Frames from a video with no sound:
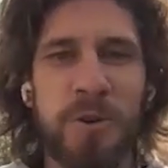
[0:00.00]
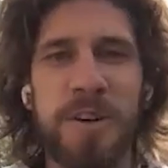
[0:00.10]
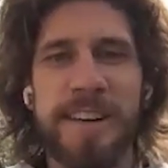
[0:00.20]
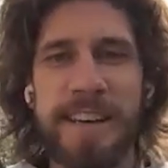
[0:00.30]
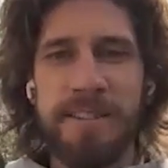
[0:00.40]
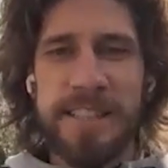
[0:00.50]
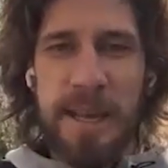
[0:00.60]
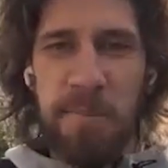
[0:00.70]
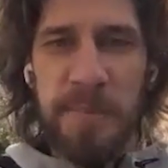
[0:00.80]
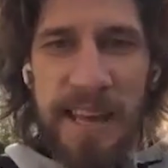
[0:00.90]
tour, even
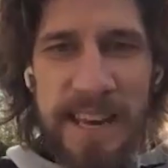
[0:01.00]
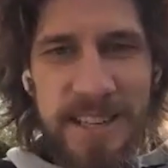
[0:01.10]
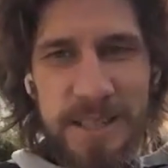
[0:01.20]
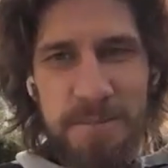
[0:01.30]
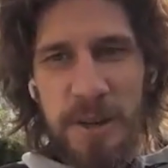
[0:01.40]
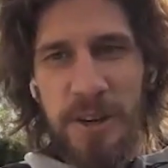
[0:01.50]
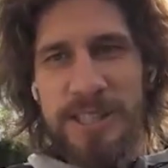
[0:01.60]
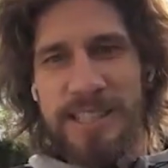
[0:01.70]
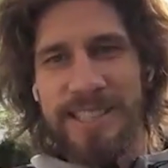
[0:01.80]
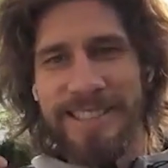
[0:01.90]
some players,
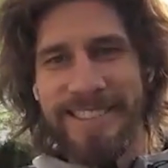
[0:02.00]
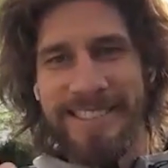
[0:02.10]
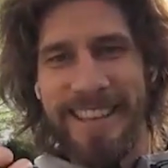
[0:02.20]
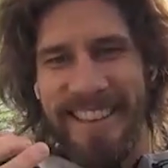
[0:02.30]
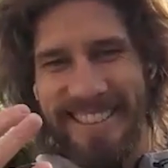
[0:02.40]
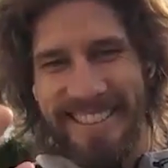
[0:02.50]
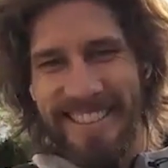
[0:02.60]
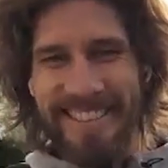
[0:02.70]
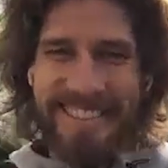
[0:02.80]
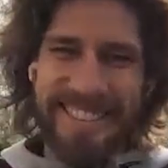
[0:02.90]
because they
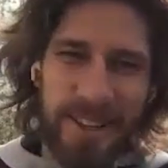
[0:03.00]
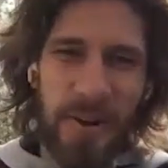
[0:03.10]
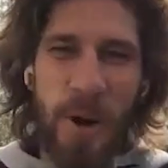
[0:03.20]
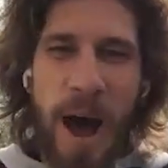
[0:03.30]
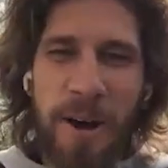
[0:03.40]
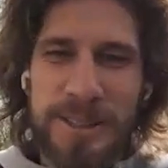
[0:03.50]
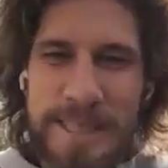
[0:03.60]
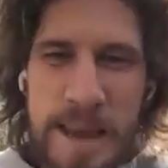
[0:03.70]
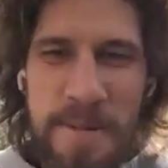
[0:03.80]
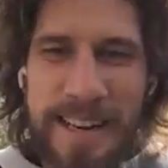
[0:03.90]
don't know how to
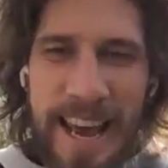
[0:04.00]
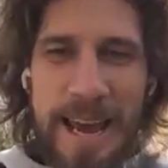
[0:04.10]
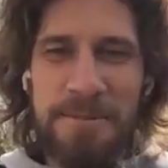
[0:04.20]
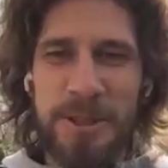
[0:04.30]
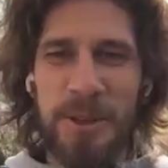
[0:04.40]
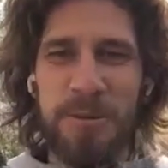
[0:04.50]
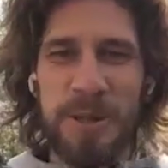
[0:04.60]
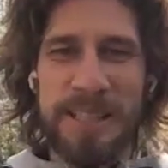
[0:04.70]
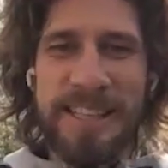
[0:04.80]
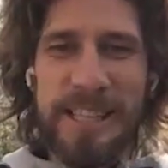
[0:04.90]
say my name, so it
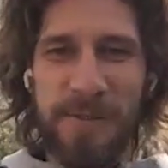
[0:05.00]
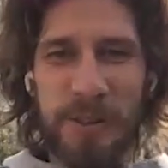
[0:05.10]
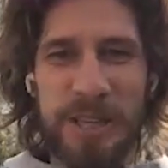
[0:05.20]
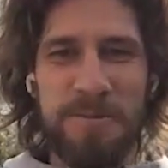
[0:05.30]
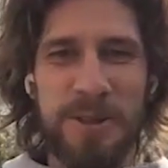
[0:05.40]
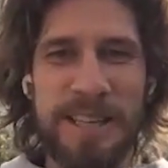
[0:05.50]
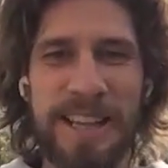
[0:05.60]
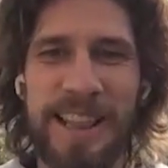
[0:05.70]
was easier for them to say